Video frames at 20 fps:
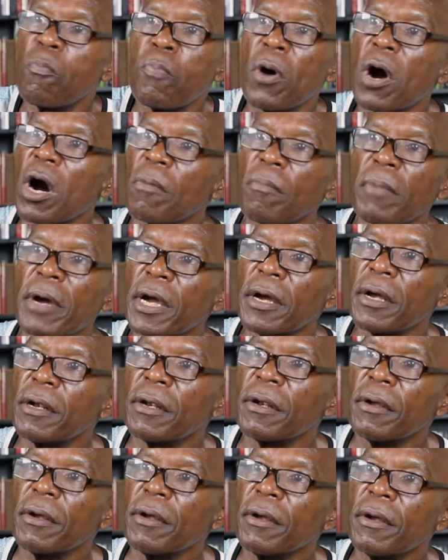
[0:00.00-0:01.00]
punk, man.
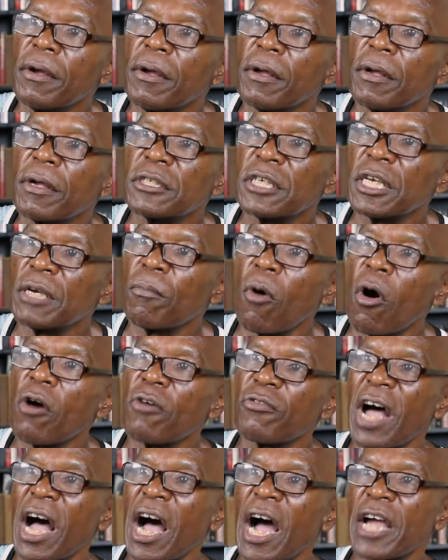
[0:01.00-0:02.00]
See,
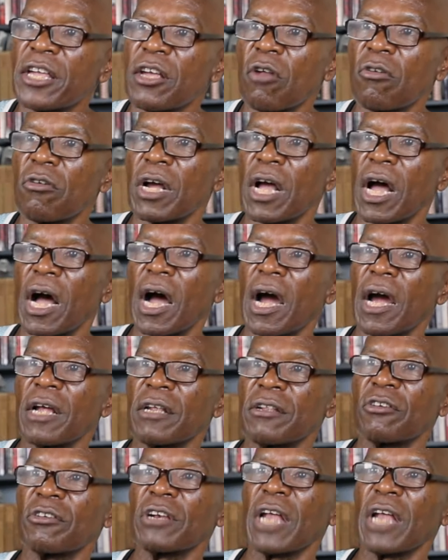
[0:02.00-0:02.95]
Mario's a high yellow guy. Looked